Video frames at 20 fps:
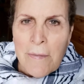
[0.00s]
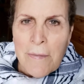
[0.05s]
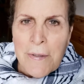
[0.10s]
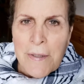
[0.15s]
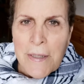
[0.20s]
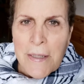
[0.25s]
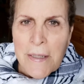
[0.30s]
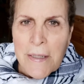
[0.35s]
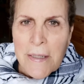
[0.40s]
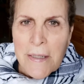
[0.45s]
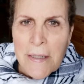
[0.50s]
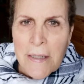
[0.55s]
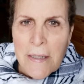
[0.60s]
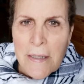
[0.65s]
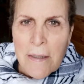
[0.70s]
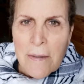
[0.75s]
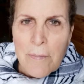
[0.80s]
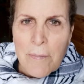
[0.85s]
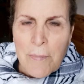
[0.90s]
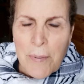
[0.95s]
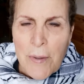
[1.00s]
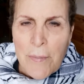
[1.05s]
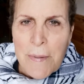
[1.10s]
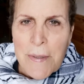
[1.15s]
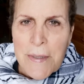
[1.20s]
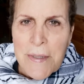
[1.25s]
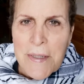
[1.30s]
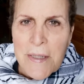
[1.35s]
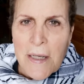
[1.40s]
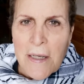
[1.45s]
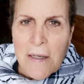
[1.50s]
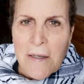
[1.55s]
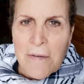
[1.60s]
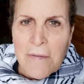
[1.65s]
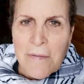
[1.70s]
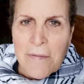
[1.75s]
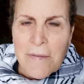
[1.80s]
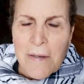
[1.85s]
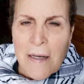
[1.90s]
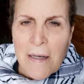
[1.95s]
The purpose
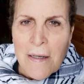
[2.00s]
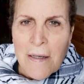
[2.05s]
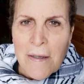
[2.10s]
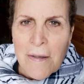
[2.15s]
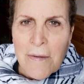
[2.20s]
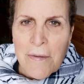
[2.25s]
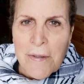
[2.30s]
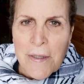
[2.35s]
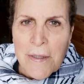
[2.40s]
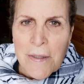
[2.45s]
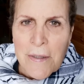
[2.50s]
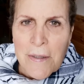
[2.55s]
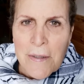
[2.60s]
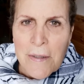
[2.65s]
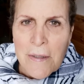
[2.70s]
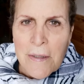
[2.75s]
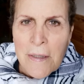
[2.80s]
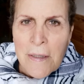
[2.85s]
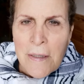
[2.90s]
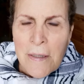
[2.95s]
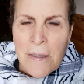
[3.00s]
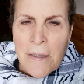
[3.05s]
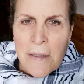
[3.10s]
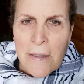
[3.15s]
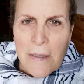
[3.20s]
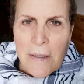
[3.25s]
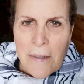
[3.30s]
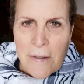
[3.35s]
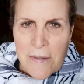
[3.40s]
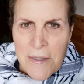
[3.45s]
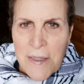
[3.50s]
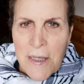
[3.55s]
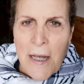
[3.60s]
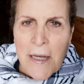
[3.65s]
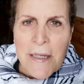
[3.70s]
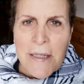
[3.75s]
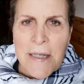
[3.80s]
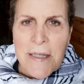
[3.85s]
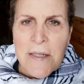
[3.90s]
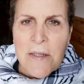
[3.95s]
of the
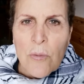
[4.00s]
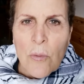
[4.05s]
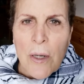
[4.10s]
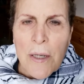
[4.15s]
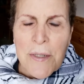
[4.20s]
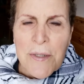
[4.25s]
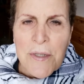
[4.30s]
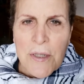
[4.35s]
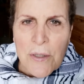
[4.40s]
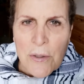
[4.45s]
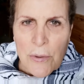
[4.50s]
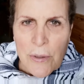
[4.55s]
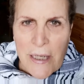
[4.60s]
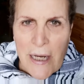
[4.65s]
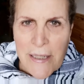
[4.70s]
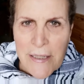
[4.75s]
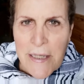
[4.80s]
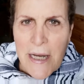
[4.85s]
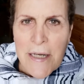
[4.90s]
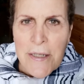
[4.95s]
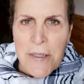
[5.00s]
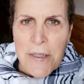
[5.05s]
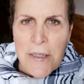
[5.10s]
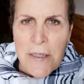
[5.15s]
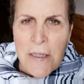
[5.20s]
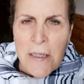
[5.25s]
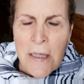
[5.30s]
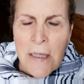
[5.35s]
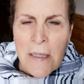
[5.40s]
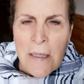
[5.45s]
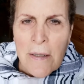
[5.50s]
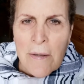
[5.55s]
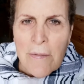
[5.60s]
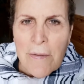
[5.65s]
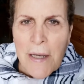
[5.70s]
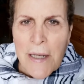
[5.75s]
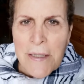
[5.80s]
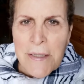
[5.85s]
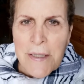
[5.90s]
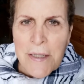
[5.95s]
Zionists was to create tension.
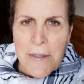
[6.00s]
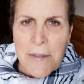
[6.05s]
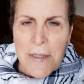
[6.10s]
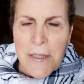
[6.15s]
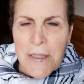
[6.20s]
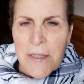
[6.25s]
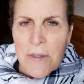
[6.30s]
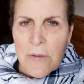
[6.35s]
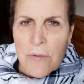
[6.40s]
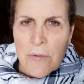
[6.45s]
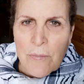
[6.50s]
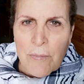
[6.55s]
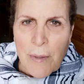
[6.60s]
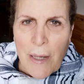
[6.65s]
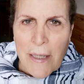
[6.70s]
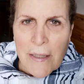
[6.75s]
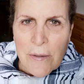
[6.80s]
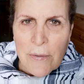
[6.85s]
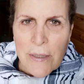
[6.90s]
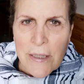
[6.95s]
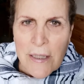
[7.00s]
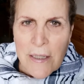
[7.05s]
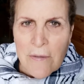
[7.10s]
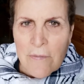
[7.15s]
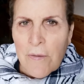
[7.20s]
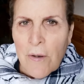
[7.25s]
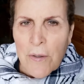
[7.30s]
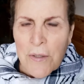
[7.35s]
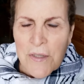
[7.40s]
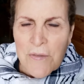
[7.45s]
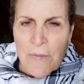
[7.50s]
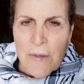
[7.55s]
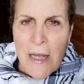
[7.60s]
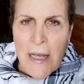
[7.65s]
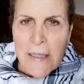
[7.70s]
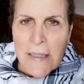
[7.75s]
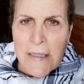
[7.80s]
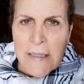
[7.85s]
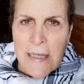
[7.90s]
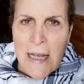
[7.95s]
They did this by creating false
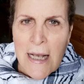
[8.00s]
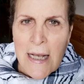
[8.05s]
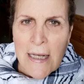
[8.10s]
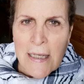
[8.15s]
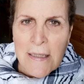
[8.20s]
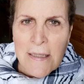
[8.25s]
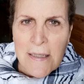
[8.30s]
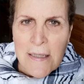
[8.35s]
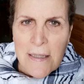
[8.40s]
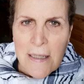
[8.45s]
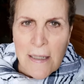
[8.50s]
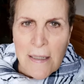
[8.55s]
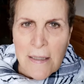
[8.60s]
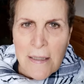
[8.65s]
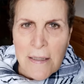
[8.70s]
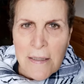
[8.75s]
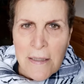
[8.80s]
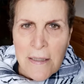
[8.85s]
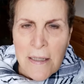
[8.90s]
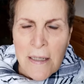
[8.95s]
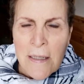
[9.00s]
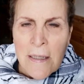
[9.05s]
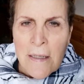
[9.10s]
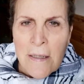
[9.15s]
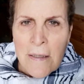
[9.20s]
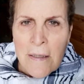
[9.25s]
flag attacks and